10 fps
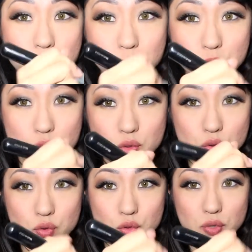
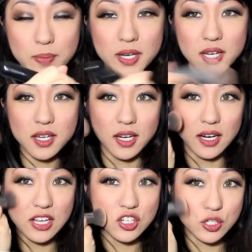sweep it in here
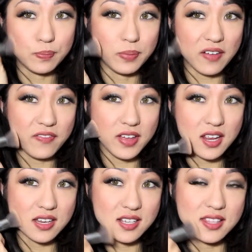and just buff
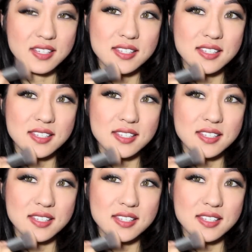it into the